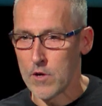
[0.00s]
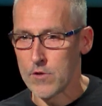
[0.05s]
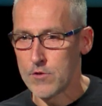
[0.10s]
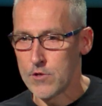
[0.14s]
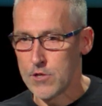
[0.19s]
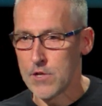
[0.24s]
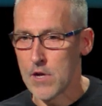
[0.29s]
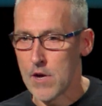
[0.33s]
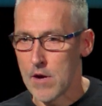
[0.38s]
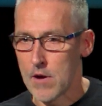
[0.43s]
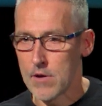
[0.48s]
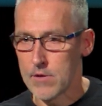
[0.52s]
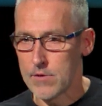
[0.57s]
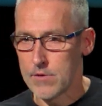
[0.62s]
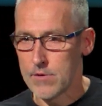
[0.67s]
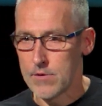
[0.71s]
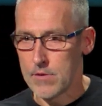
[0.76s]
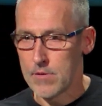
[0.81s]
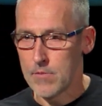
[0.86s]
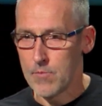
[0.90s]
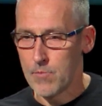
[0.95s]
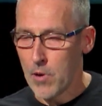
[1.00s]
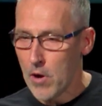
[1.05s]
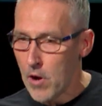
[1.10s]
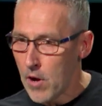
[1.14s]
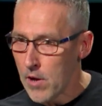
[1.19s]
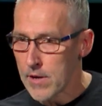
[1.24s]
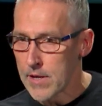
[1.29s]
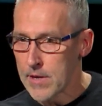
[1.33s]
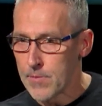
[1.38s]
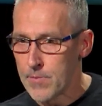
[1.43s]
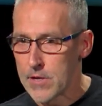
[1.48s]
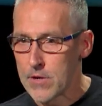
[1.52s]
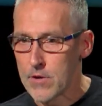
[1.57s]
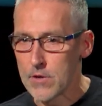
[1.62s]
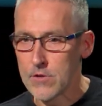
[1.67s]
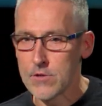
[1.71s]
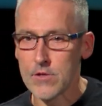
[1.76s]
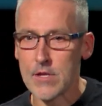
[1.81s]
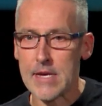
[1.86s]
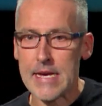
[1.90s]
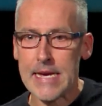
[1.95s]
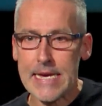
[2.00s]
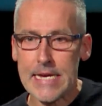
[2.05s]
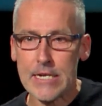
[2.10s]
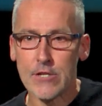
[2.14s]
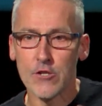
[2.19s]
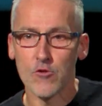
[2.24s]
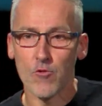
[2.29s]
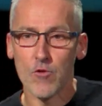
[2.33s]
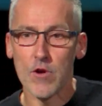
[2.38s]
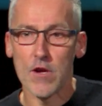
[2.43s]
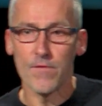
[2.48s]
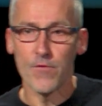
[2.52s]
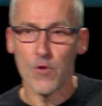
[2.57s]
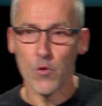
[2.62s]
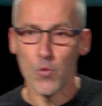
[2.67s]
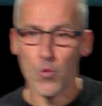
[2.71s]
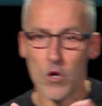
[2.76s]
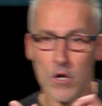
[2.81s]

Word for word: word church, partly because the history of the